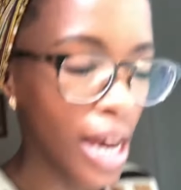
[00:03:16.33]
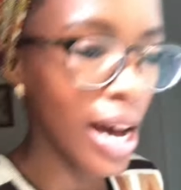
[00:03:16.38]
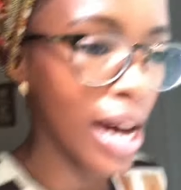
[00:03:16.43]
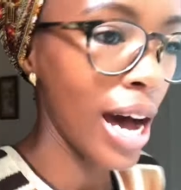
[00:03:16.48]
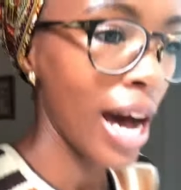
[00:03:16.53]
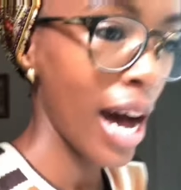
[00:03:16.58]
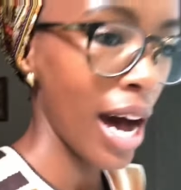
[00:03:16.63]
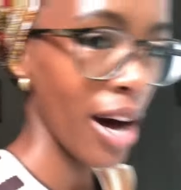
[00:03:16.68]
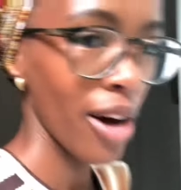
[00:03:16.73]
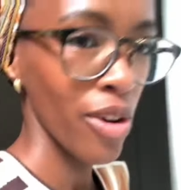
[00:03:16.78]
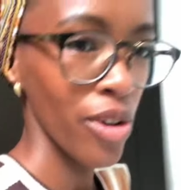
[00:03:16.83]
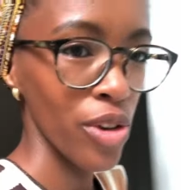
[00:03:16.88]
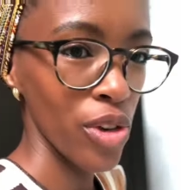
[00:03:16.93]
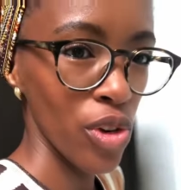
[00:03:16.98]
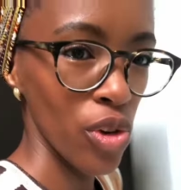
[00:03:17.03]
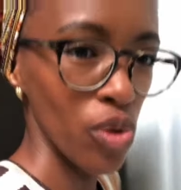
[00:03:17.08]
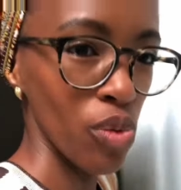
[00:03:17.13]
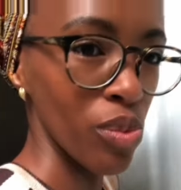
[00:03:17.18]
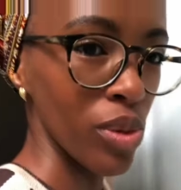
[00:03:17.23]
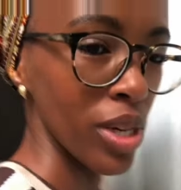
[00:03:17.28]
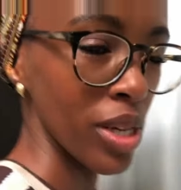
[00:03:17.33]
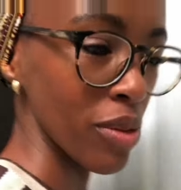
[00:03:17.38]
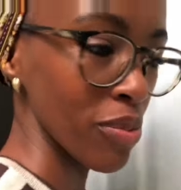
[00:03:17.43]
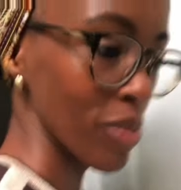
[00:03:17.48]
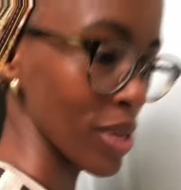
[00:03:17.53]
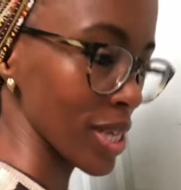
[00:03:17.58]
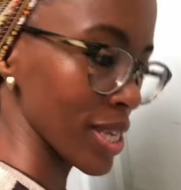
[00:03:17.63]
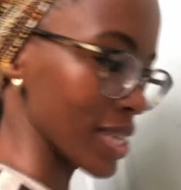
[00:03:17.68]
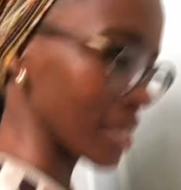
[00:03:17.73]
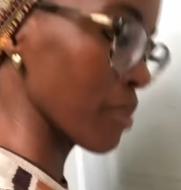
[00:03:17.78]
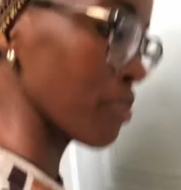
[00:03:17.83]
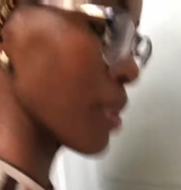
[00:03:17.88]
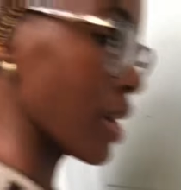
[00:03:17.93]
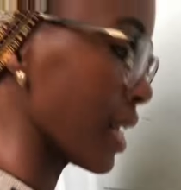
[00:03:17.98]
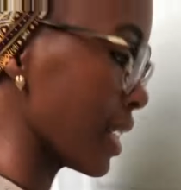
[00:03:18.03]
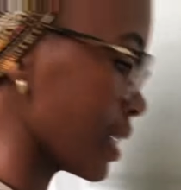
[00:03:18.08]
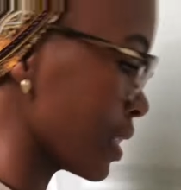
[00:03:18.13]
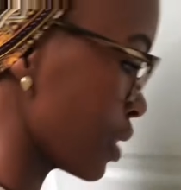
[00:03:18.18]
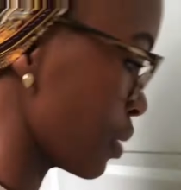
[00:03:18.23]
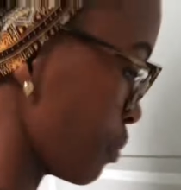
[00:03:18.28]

How humid must a place